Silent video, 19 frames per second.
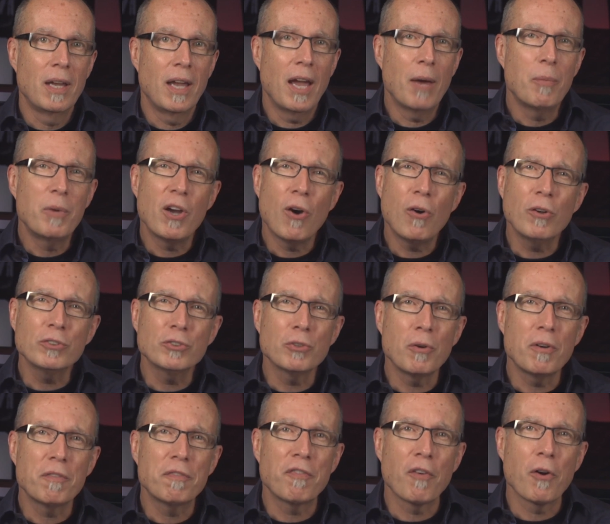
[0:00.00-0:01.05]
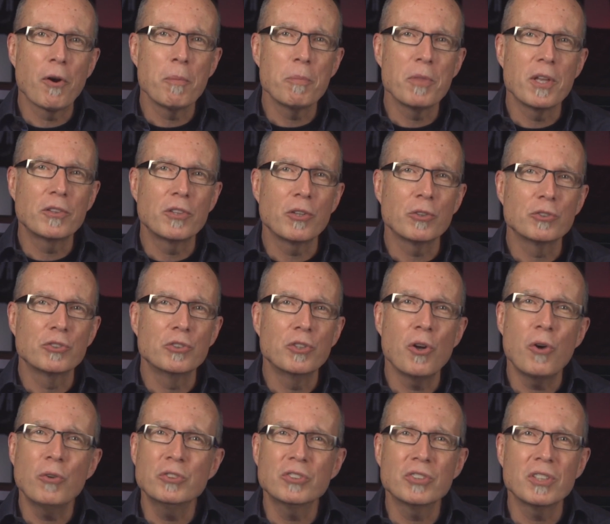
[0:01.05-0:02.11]
And we also affirm that there's
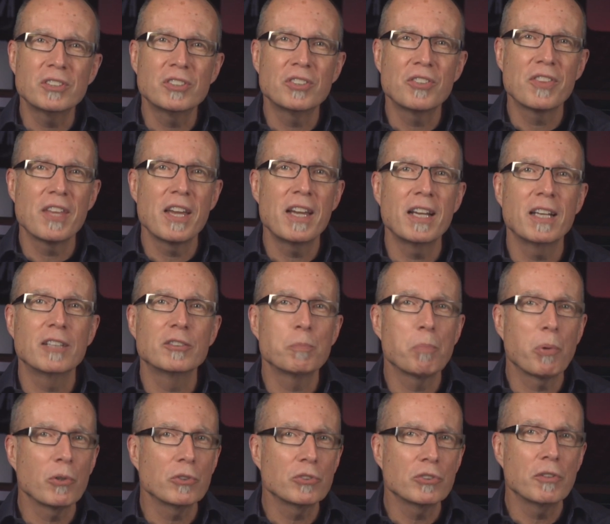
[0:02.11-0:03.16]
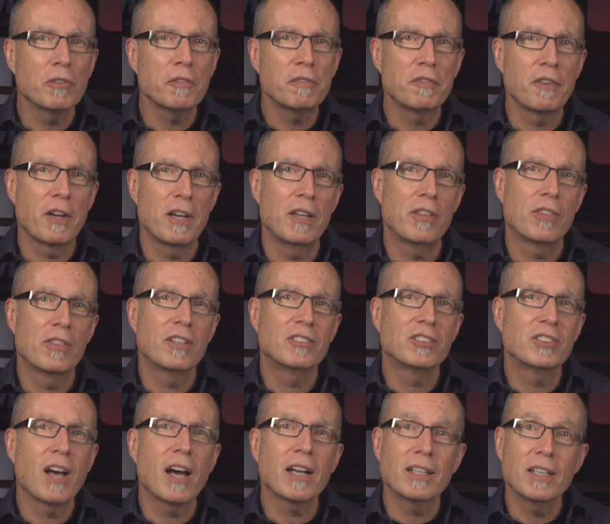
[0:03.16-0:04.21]
no such thing as personal faith
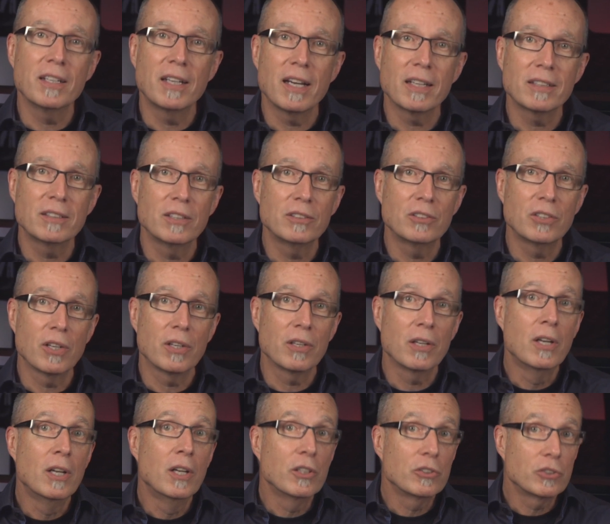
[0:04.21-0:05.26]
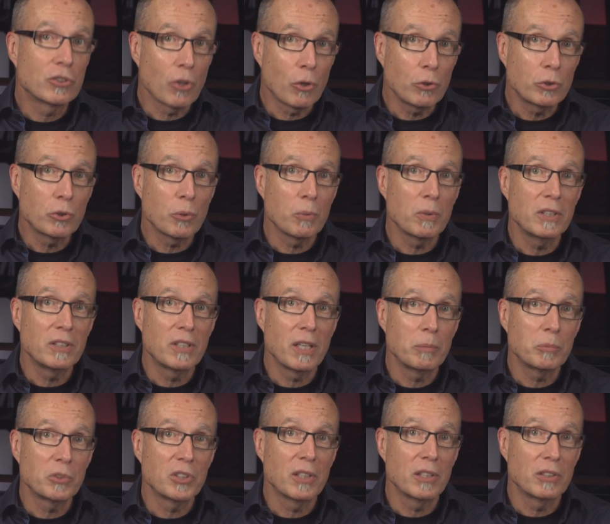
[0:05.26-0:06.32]
that's not connected to social
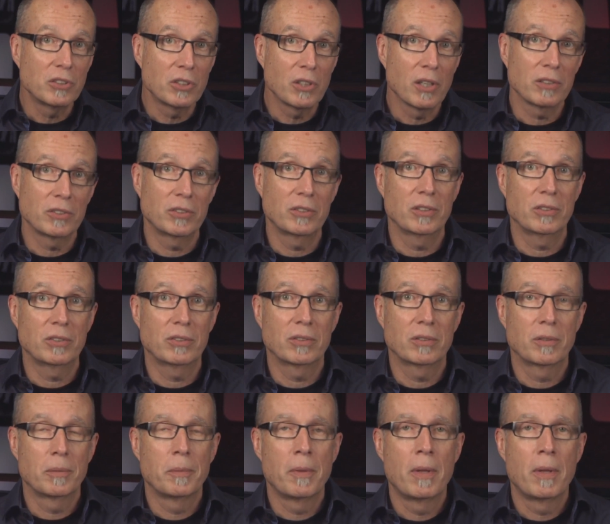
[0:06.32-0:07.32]
redemption and justice.